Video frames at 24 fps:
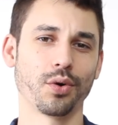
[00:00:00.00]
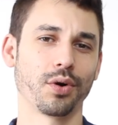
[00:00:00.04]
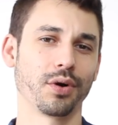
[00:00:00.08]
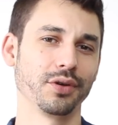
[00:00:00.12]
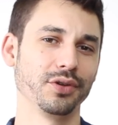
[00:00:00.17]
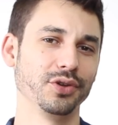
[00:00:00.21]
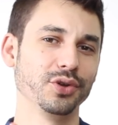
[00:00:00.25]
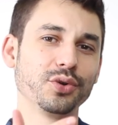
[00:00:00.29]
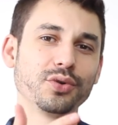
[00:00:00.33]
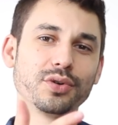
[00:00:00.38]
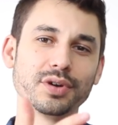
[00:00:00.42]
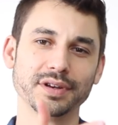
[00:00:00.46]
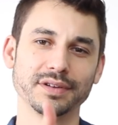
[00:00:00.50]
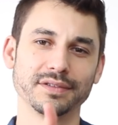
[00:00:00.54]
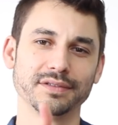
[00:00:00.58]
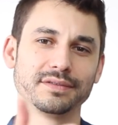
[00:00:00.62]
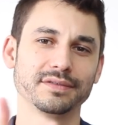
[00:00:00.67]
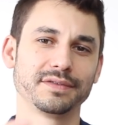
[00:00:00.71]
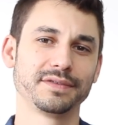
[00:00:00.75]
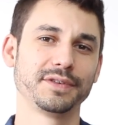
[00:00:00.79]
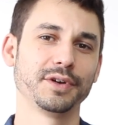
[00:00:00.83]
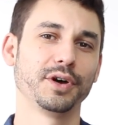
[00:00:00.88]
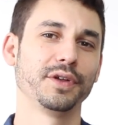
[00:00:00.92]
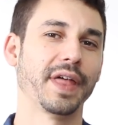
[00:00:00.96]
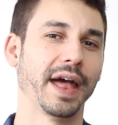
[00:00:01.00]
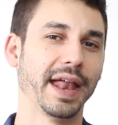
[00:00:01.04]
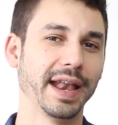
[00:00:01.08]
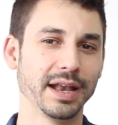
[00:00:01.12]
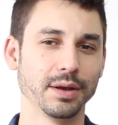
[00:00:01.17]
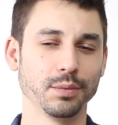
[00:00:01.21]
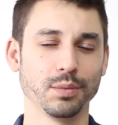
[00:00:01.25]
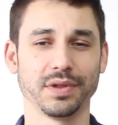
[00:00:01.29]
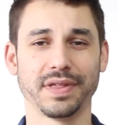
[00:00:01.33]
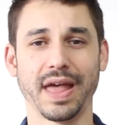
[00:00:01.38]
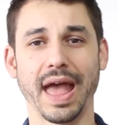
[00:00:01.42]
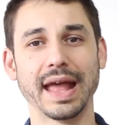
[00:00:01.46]
or you could fill that
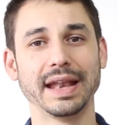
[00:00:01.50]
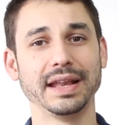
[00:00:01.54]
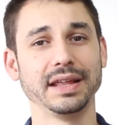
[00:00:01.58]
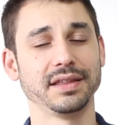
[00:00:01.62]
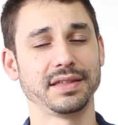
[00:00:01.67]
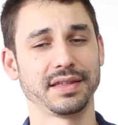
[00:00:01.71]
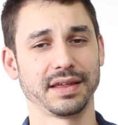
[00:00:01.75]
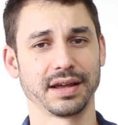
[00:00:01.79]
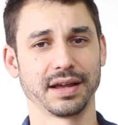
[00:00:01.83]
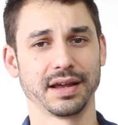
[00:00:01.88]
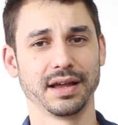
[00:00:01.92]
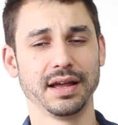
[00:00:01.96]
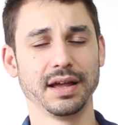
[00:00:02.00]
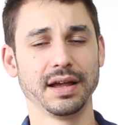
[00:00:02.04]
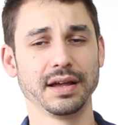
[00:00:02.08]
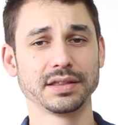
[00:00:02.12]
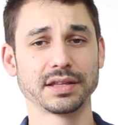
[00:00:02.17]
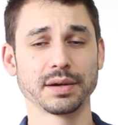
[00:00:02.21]
in with anything.